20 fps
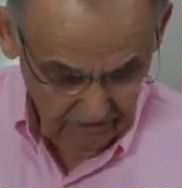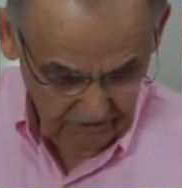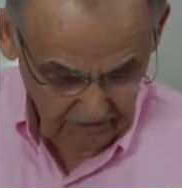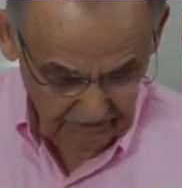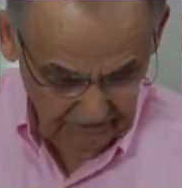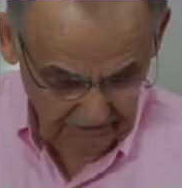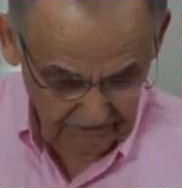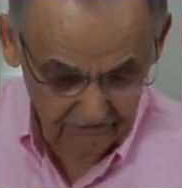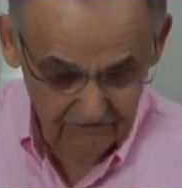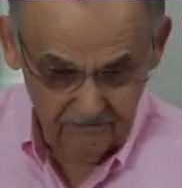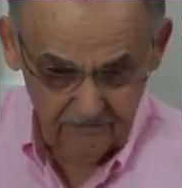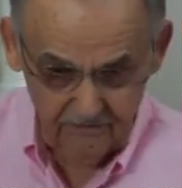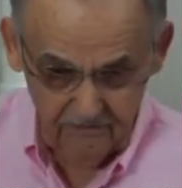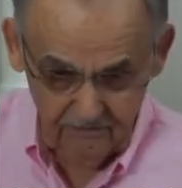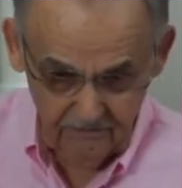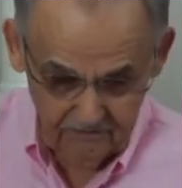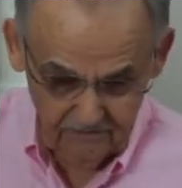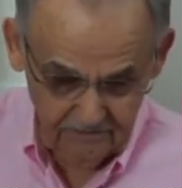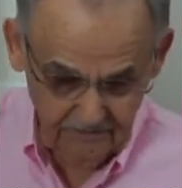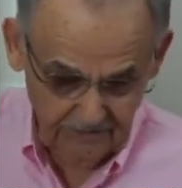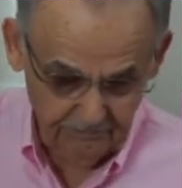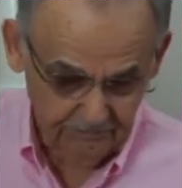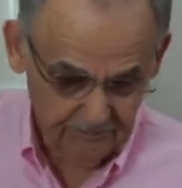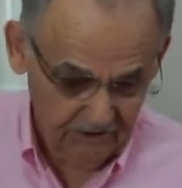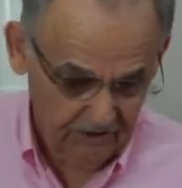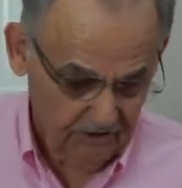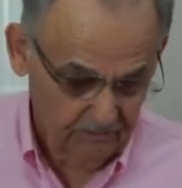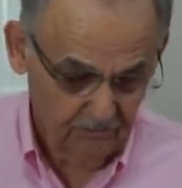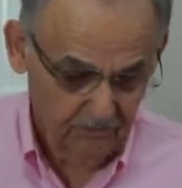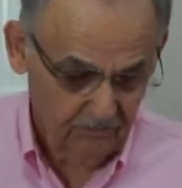Hague's top
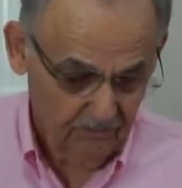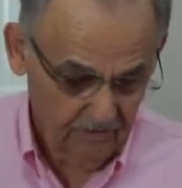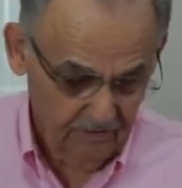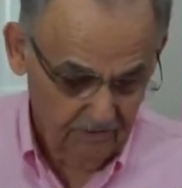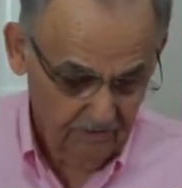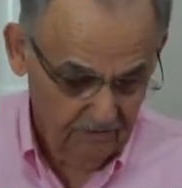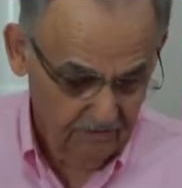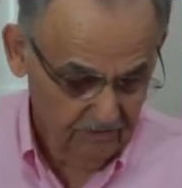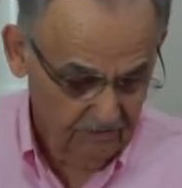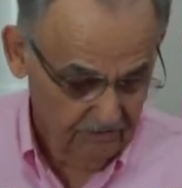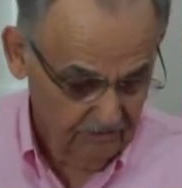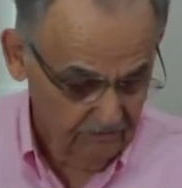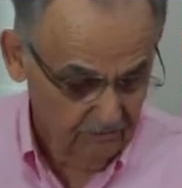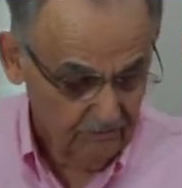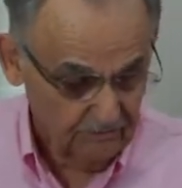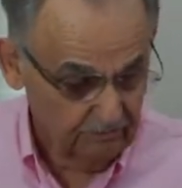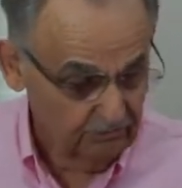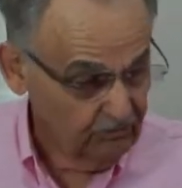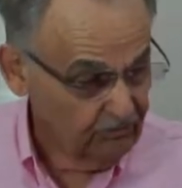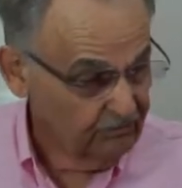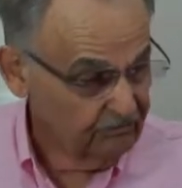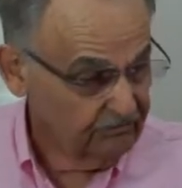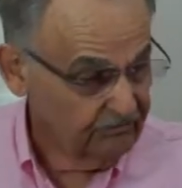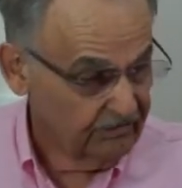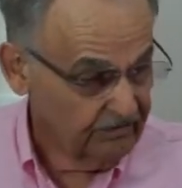chamber, you'd remove